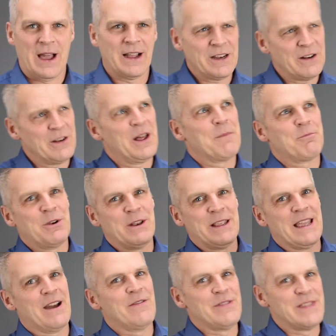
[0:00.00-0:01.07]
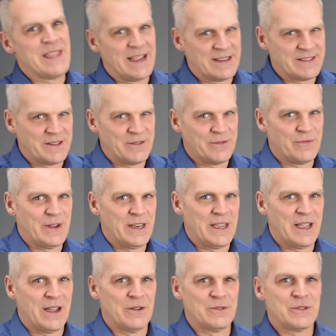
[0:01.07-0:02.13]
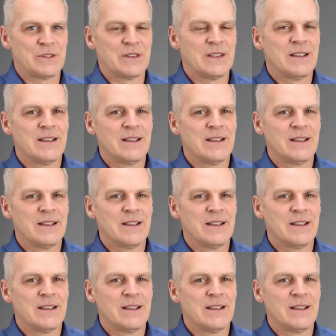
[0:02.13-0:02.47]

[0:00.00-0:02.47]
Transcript: I don't like putting out negative videos.